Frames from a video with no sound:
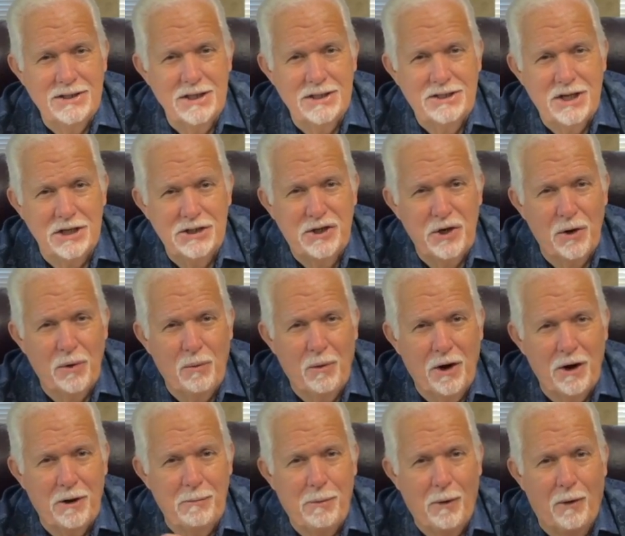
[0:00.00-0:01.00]
He said, you're a
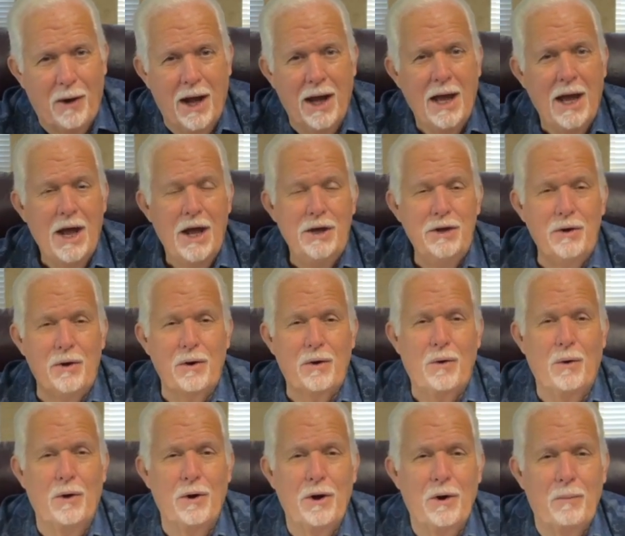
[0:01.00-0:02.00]
water boy. You're
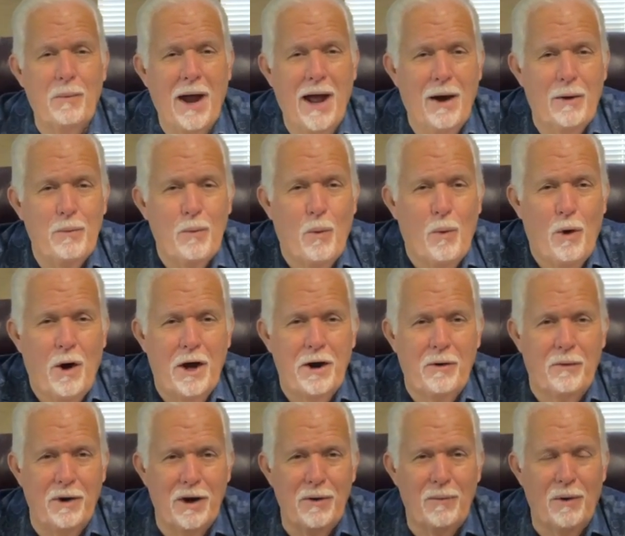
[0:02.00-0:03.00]
going around
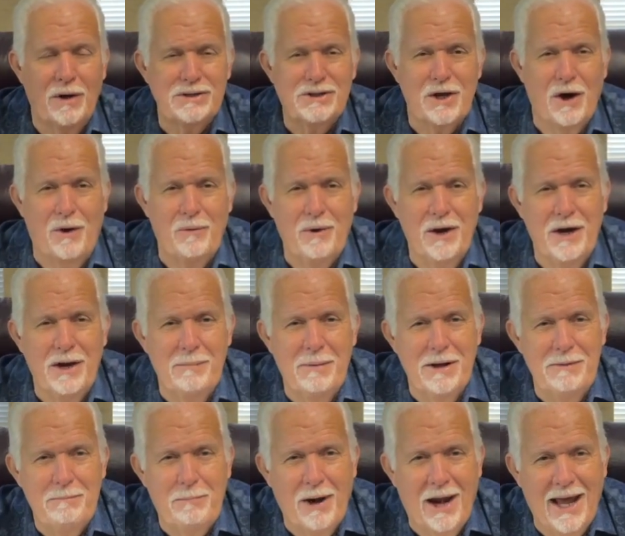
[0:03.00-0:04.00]
watering what's already
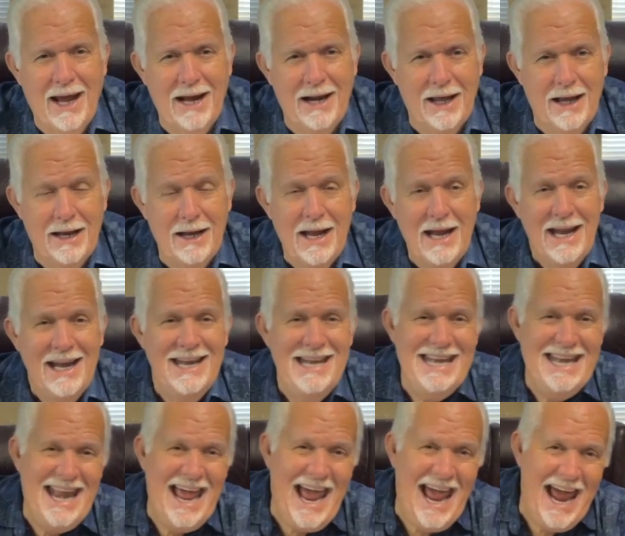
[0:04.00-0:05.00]
been planted.
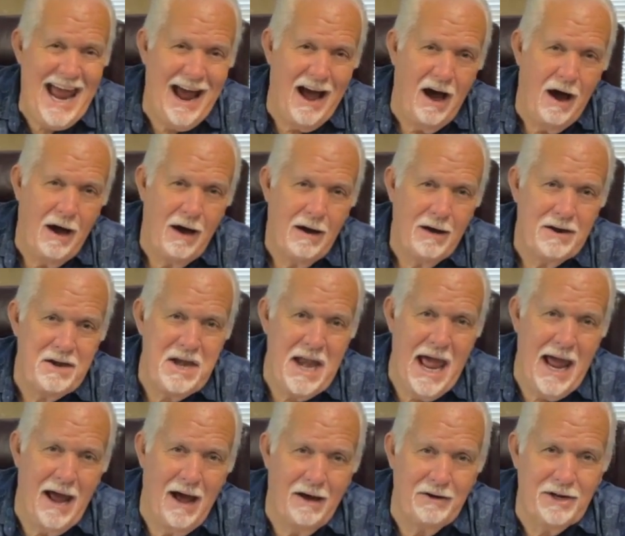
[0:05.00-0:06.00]
Now,
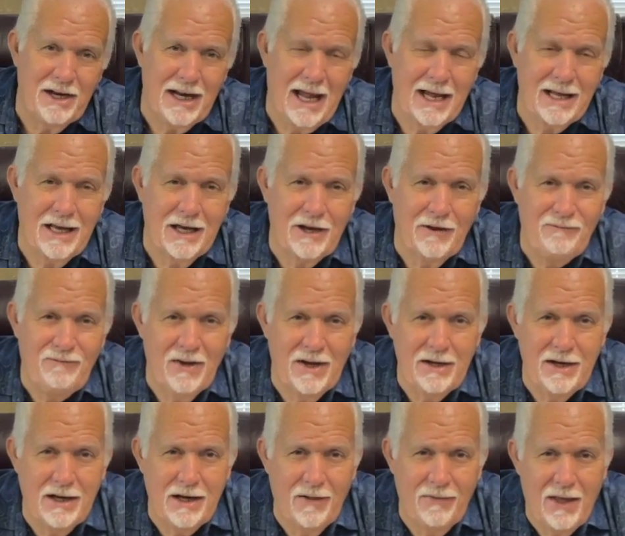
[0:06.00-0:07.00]
now, did I get
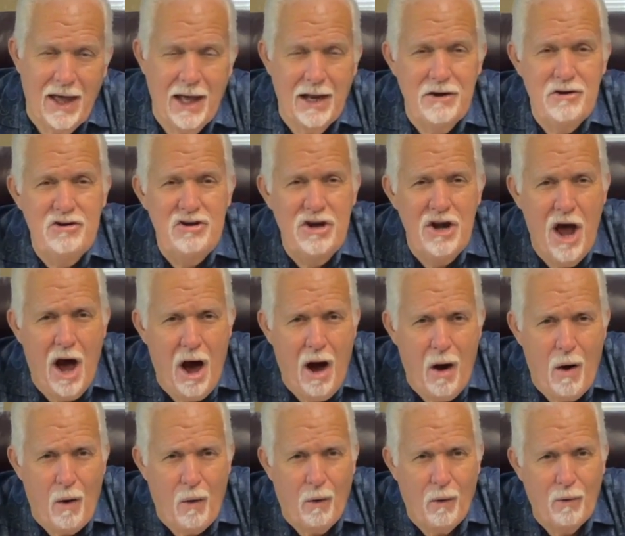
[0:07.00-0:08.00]
offended at that?
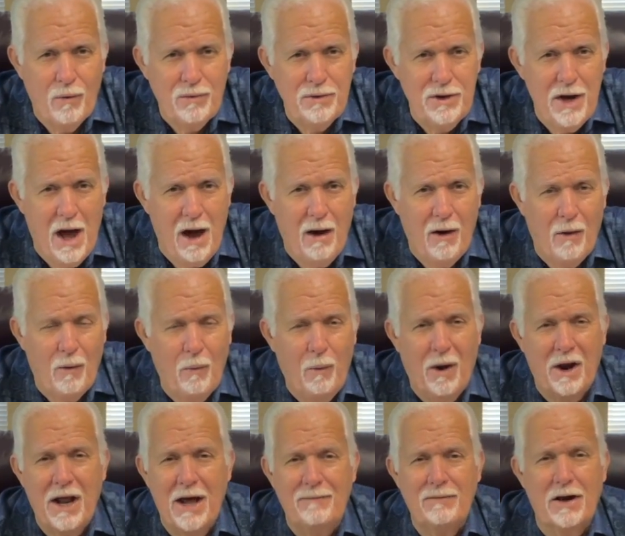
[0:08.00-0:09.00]
No, no.
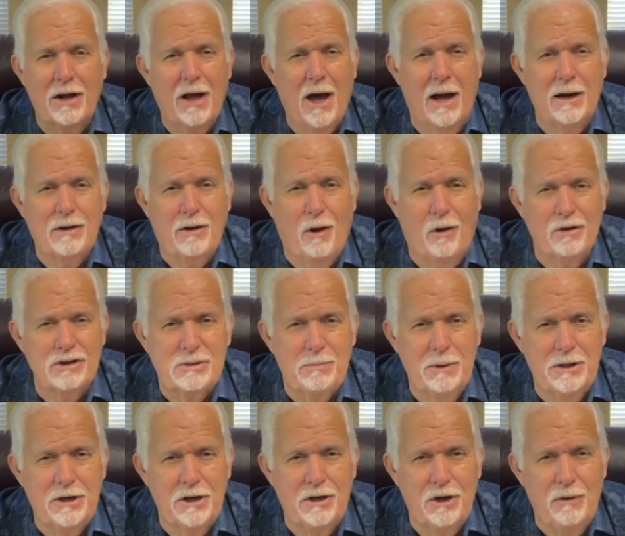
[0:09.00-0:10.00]
Whatever God calls
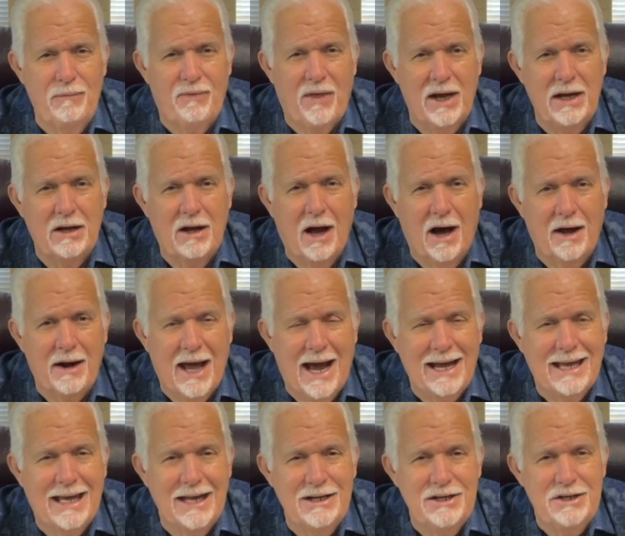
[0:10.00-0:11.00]
me to do, thank God I
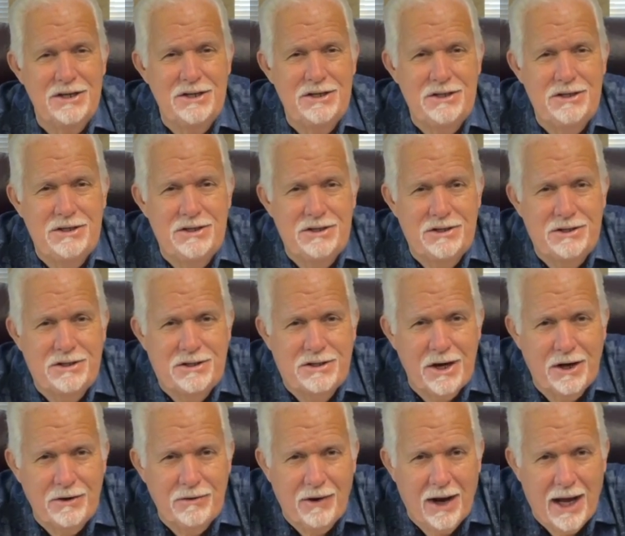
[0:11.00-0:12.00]
can
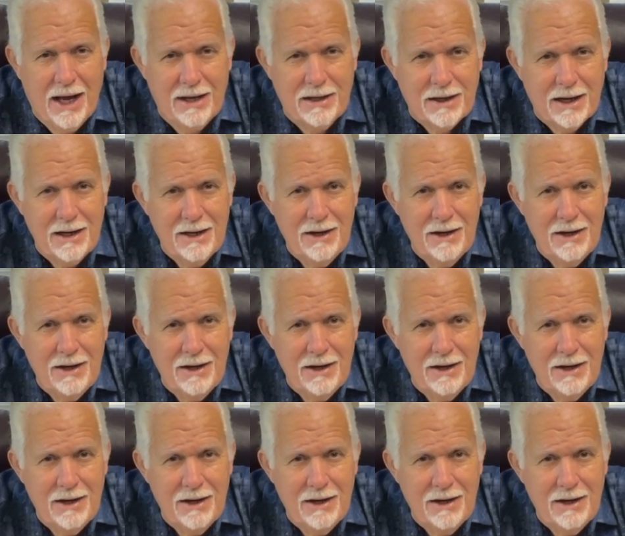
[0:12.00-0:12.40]
do it.